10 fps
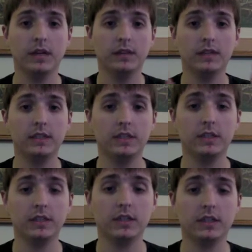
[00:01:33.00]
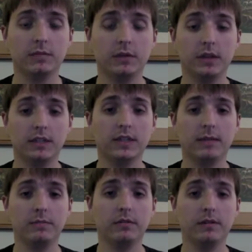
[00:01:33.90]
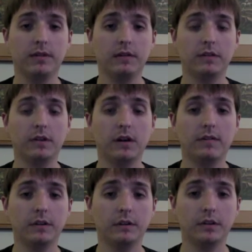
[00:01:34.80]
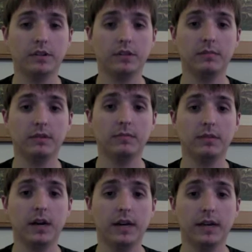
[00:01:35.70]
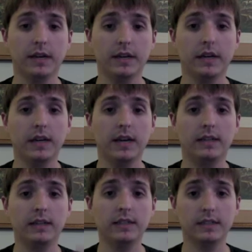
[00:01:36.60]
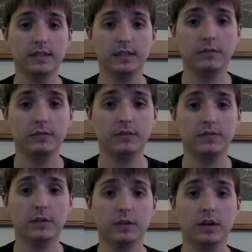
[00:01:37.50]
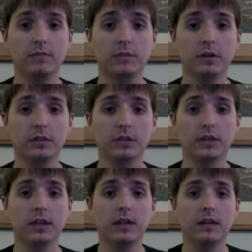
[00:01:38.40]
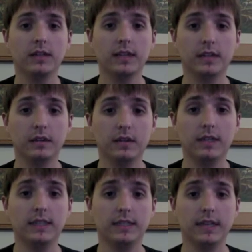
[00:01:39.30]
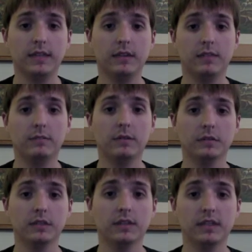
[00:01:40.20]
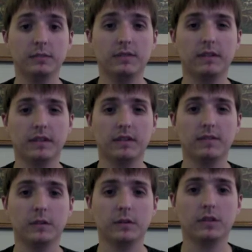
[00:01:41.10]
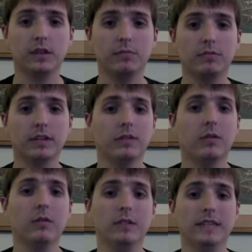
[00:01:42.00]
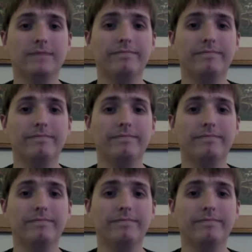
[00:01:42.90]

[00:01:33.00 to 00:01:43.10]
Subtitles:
This is just a small example of how the law of inertia can be applied. And since it's Newton's first law of motion, let's take a look at his second law of motion, since we've looked at the first law pretty thoroughly.